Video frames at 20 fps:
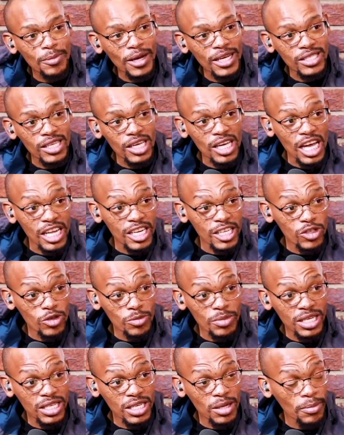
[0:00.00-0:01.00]
by saying, "I need to
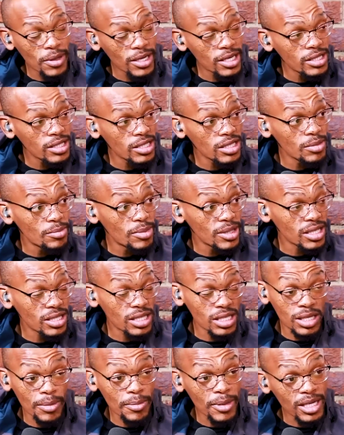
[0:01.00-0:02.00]
be independent."
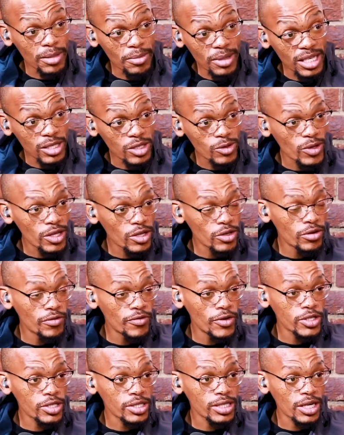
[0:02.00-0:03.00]
But he's with
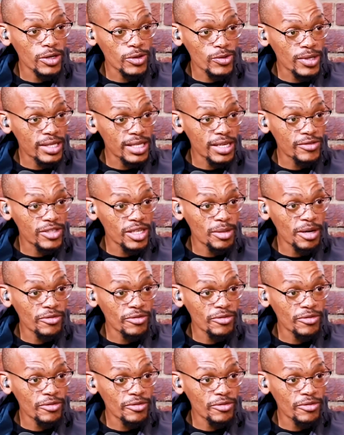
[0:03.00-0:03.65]
Universal now. He's with Def Jam